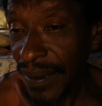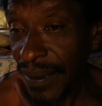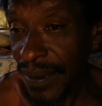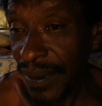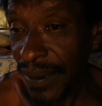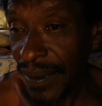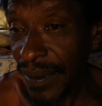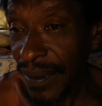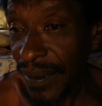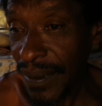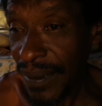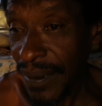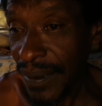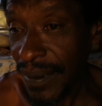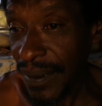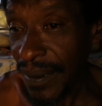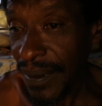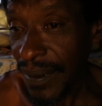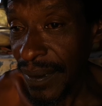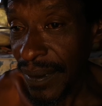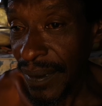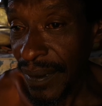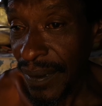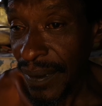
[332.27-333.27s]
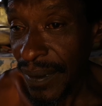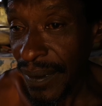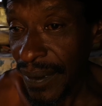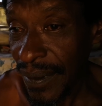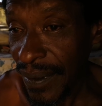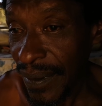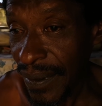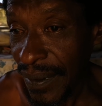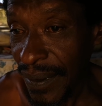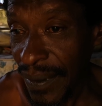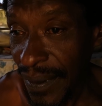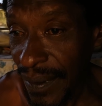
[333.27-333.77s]

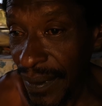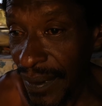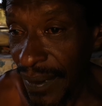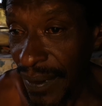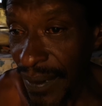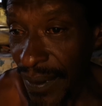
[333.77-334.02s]
(no one is talking)